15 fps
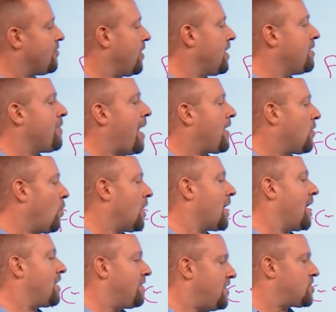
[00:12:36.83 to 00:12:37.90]
It doesn't really
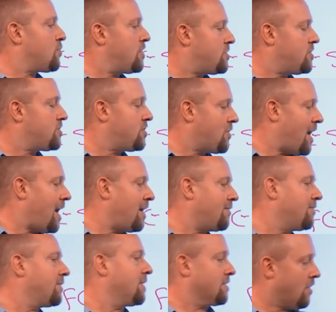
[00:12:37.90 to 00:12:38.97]
matter what kind of these switches
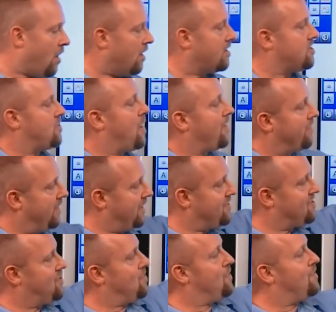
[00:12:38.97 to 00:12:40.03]
you have. As long as you
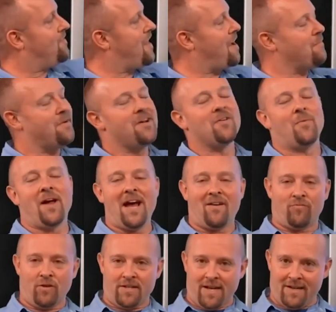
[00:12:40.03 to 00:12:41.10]
have at least 2 of them,
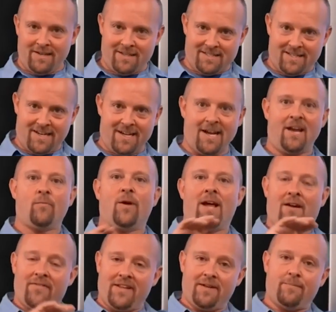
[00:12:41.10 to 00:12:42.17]
we have
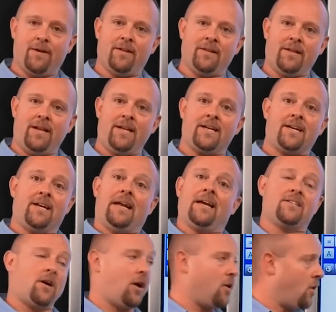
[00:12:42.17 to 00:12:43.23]
redundancy and we have the ability
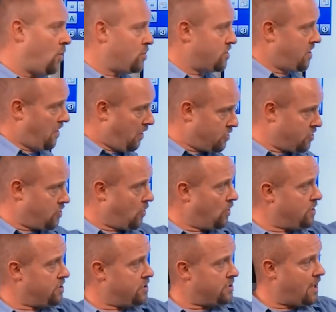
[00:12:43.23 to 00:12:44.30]
to connect our host and our
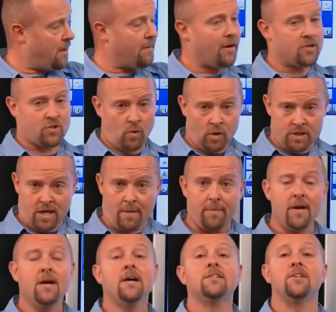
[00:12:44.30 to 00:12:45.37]
storage
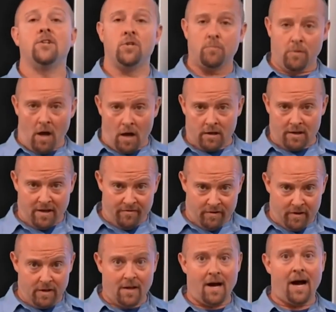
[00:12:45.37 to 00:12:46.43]
up to do
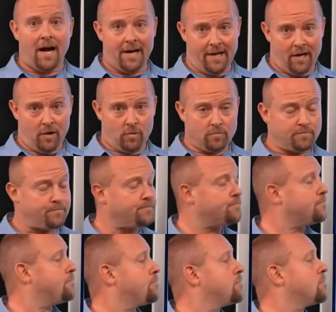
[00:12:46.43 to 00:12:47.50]
block level I/O.